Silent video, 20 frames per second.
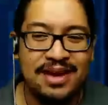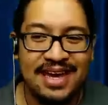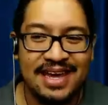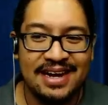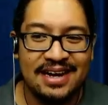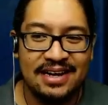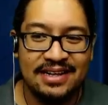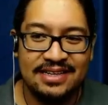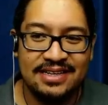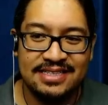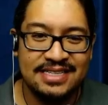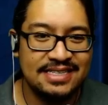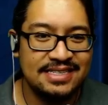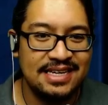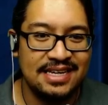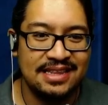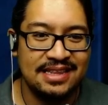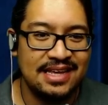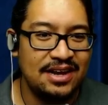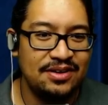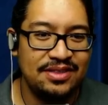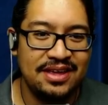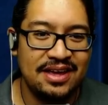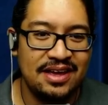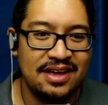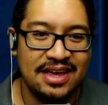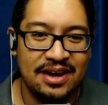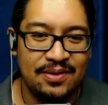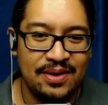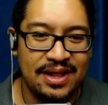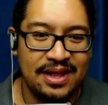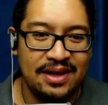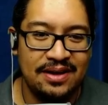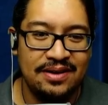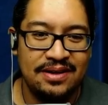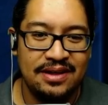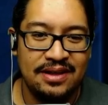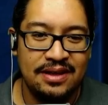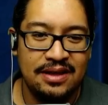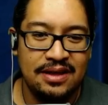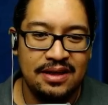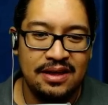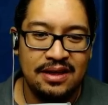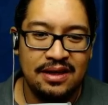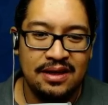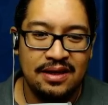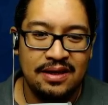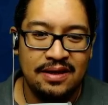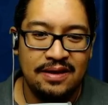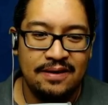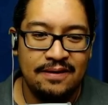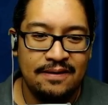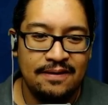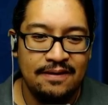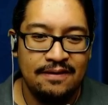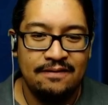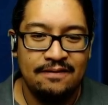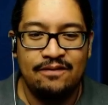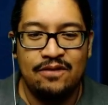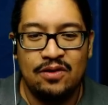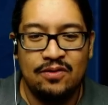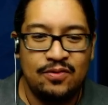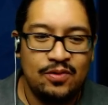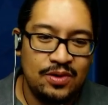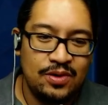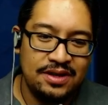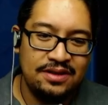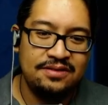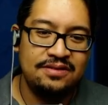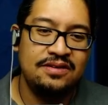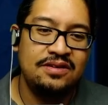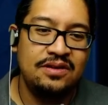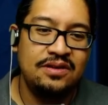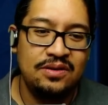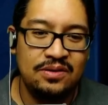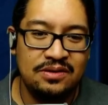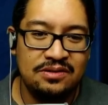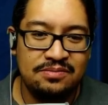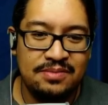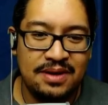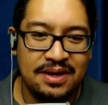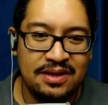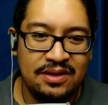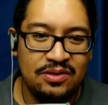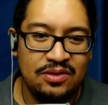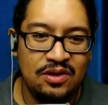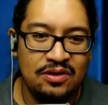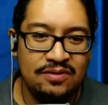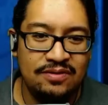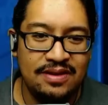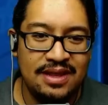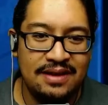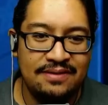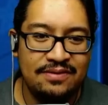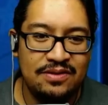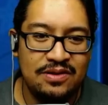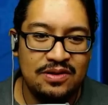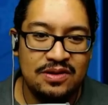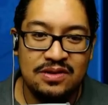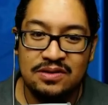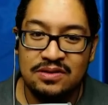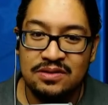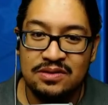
get it on the 16th. I don't think I'll get it right now. 442 is my new Nova level.